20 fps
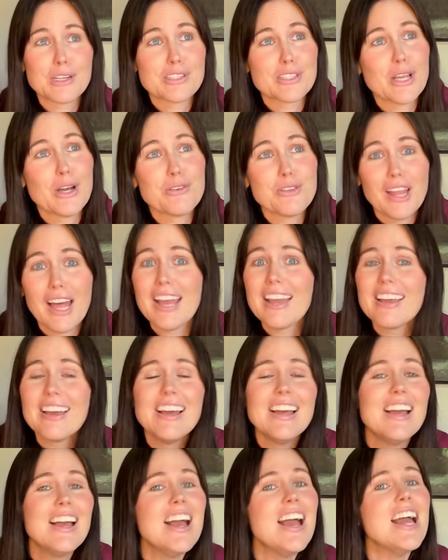So, like,
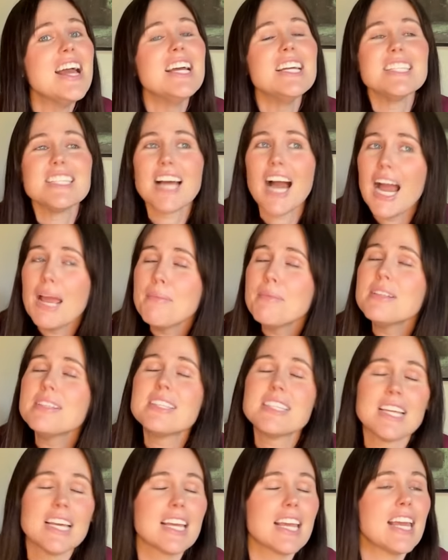time is
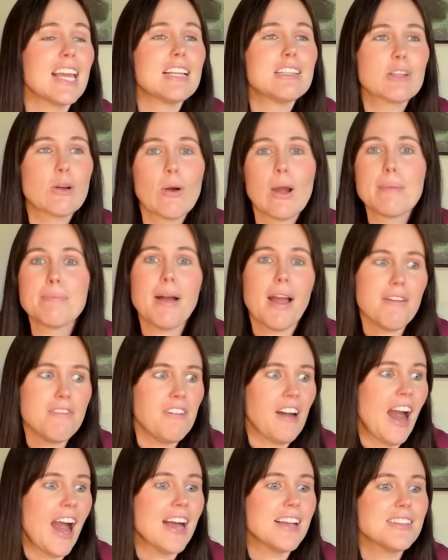ticking, it's going by
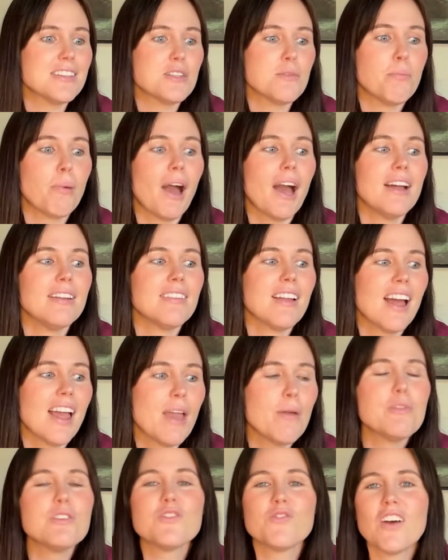fast, but
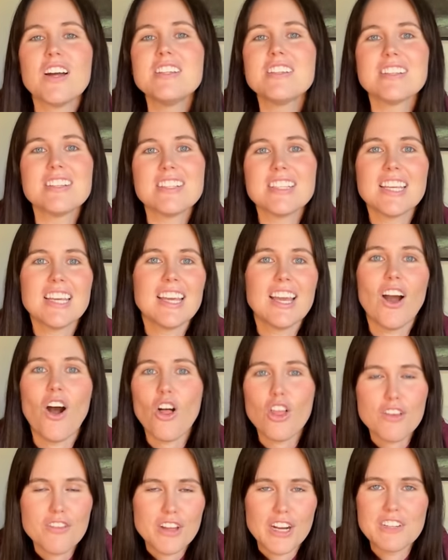it was fun to see
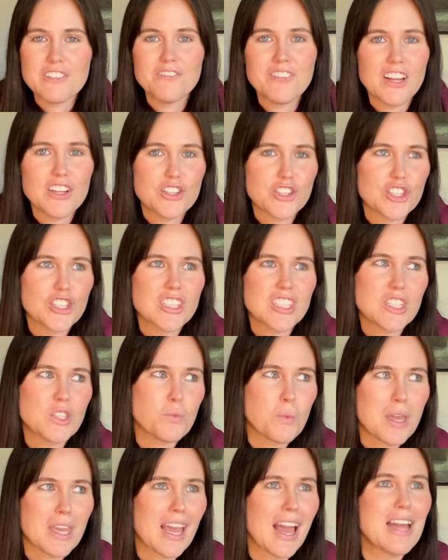all of their adventures this
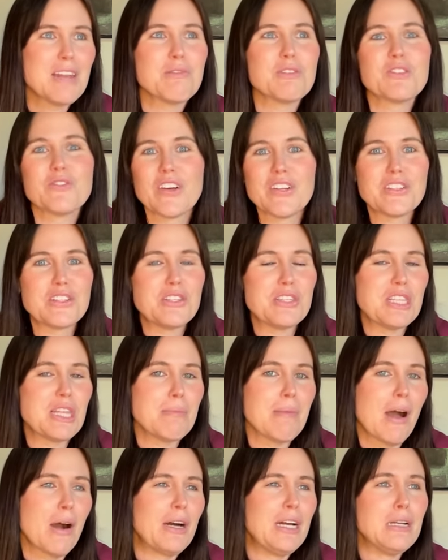weekend. It was fun to see
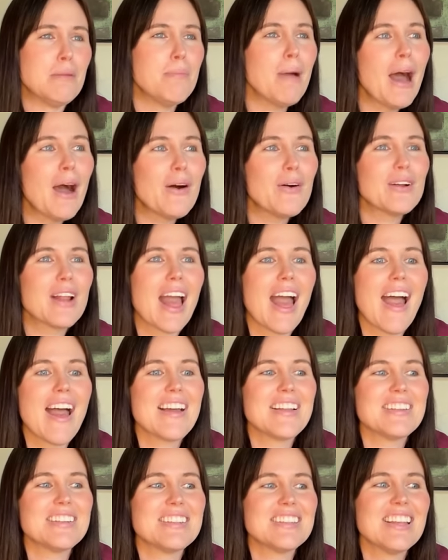them out and about.
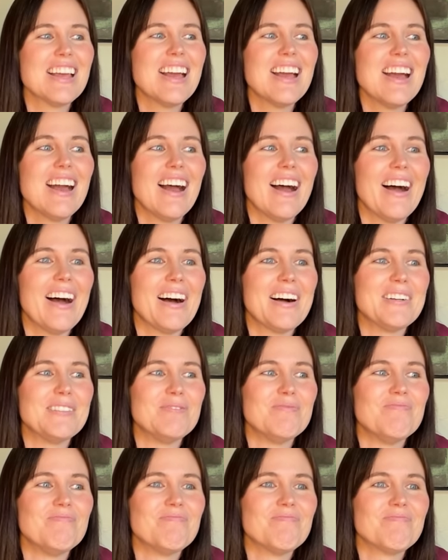And
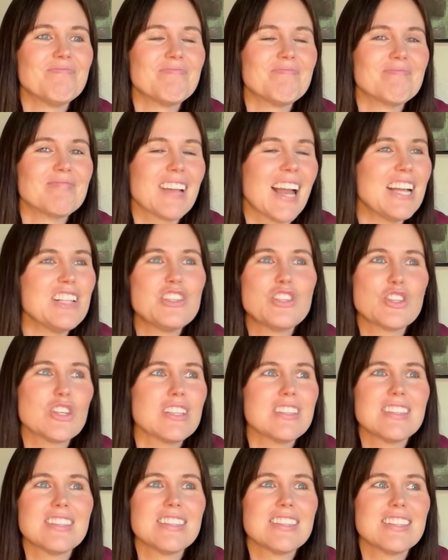um, it's
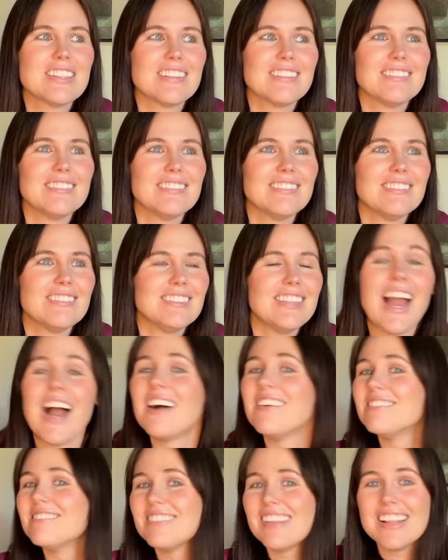just, yeah,
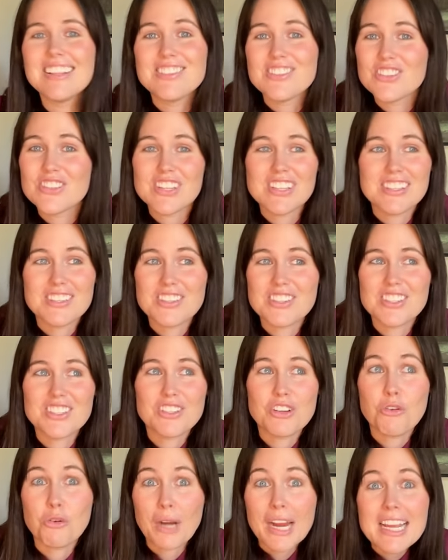it's just
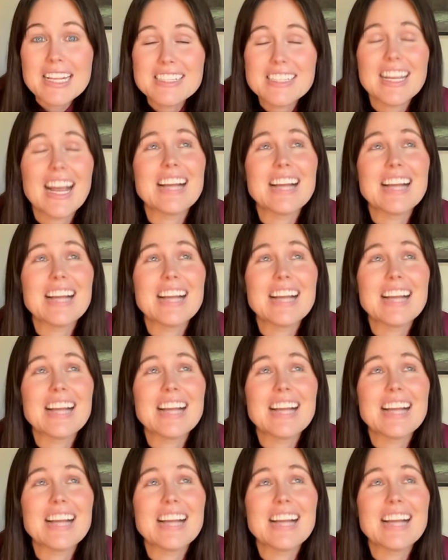crazy.